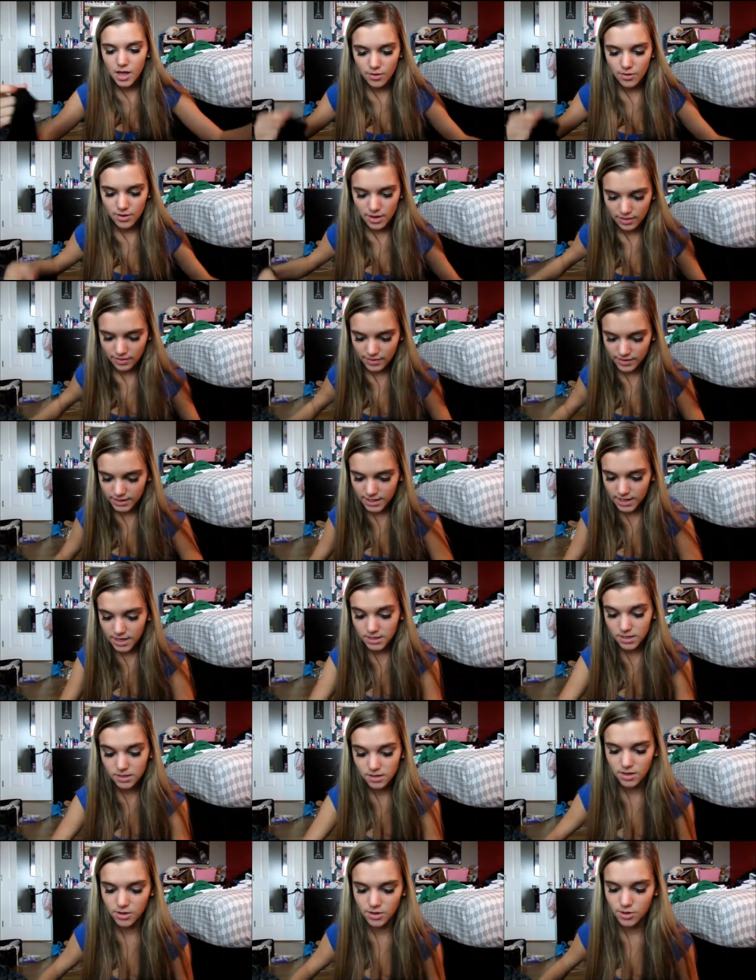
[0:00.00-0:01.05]
Okay, then I
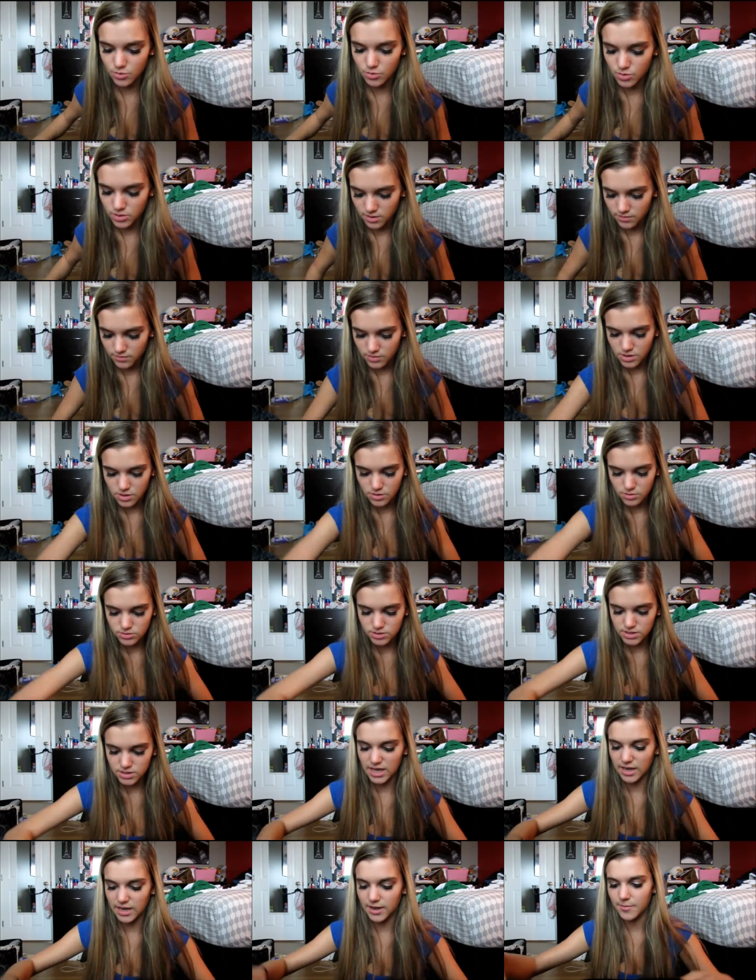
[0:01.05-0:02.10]
got another one of those,
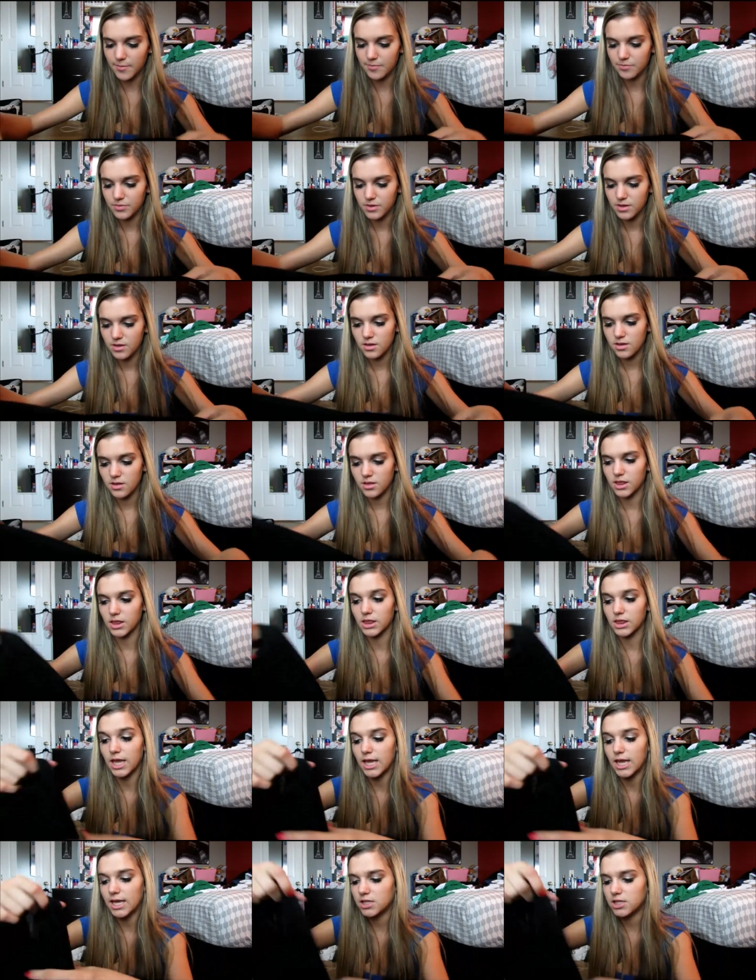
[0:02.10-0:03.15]
like,
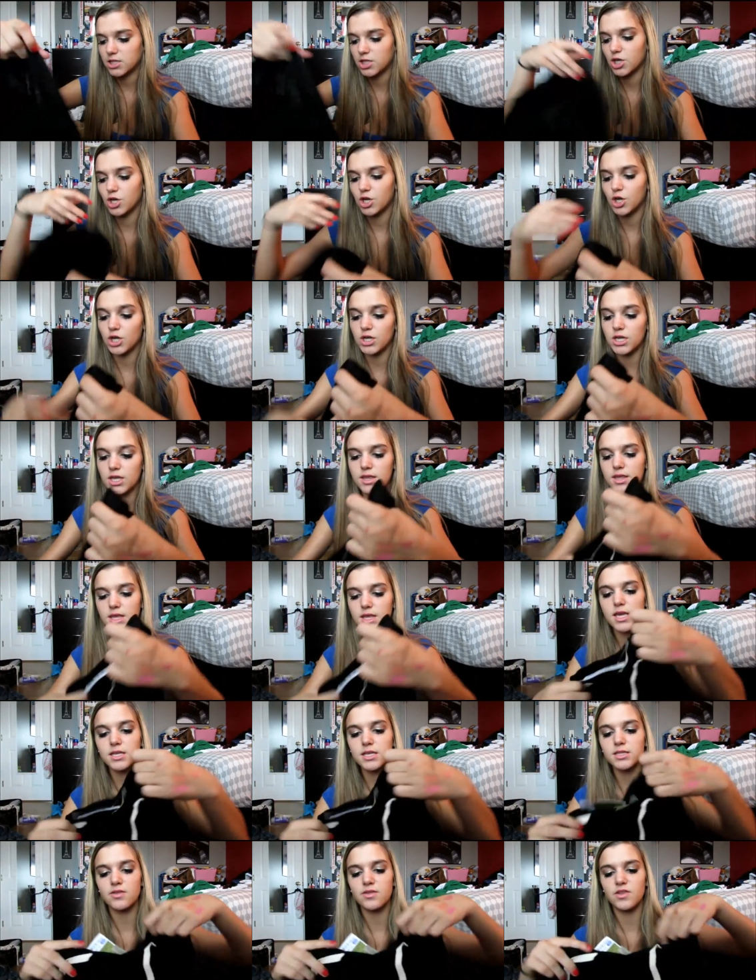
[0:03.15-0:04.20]
light hoodie
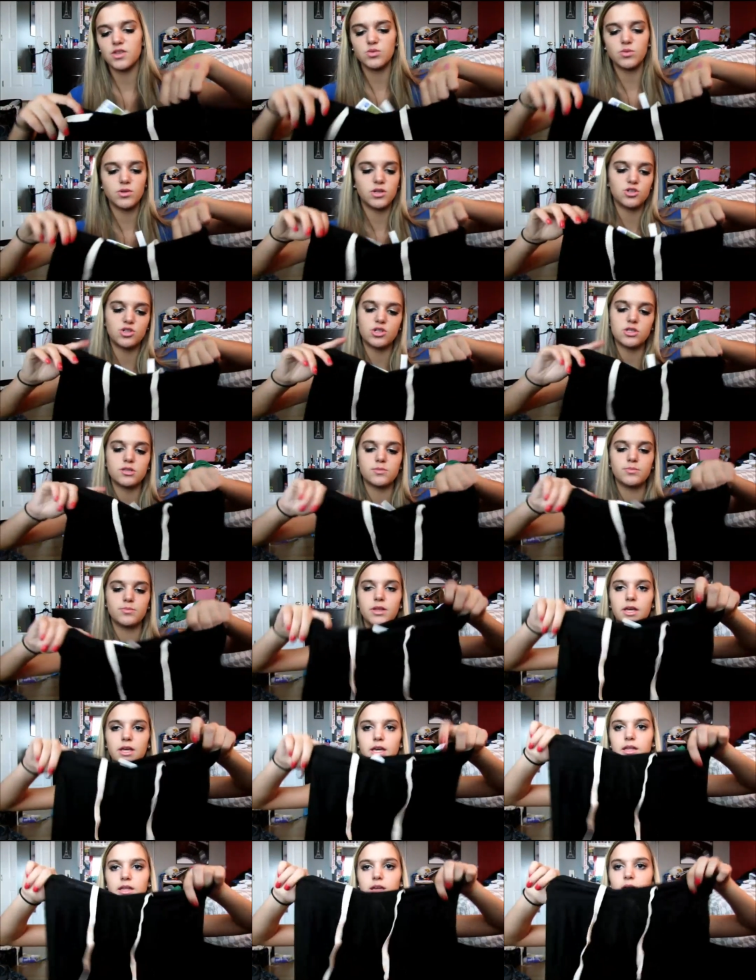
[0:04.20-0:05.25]
things, and this one is just
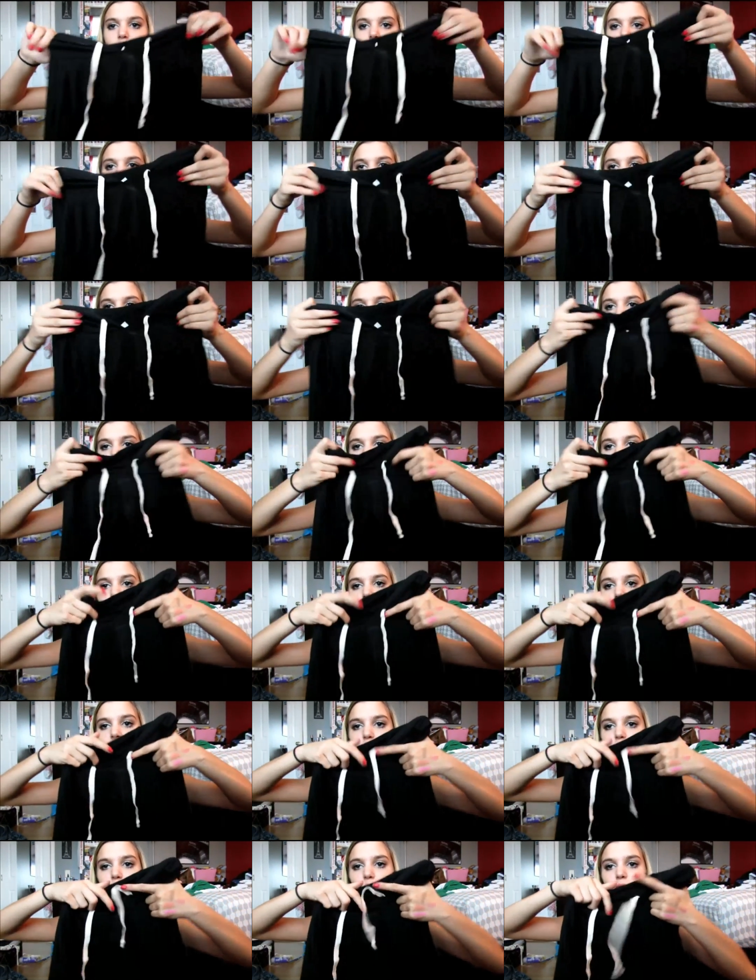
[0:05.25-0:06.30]
plain black with